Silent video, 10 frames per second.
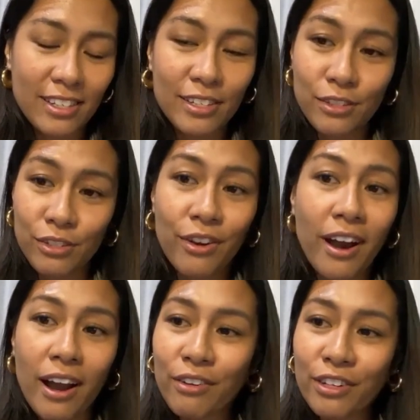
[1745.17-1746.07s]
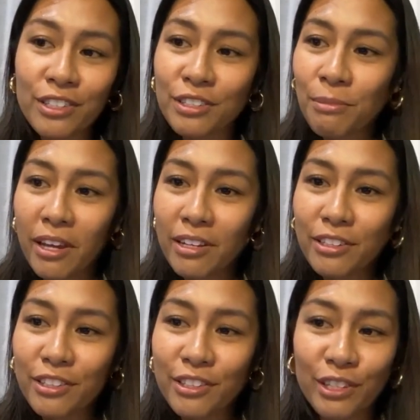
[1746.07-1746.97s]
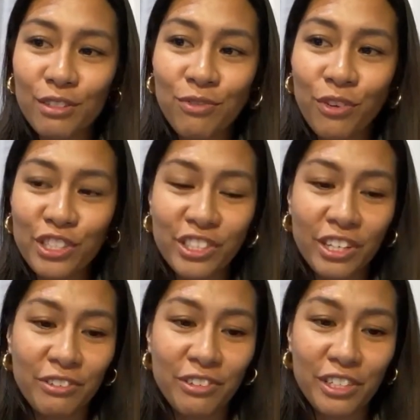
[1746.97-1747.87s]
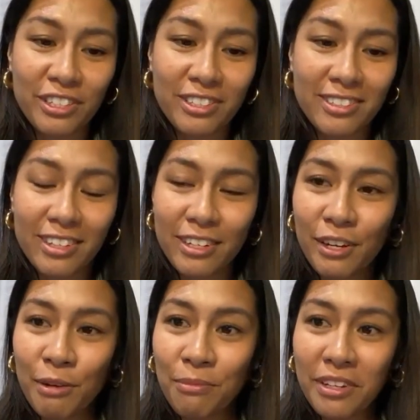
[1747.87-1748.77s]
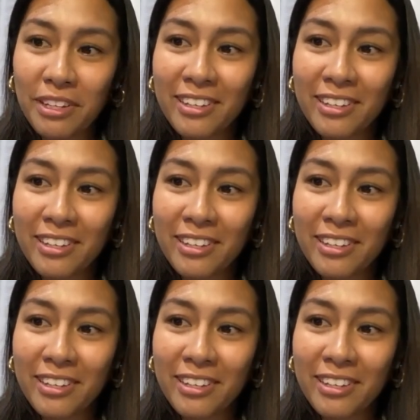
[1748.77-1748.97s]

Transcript: So how are you to manage? That's 4 generations in a company.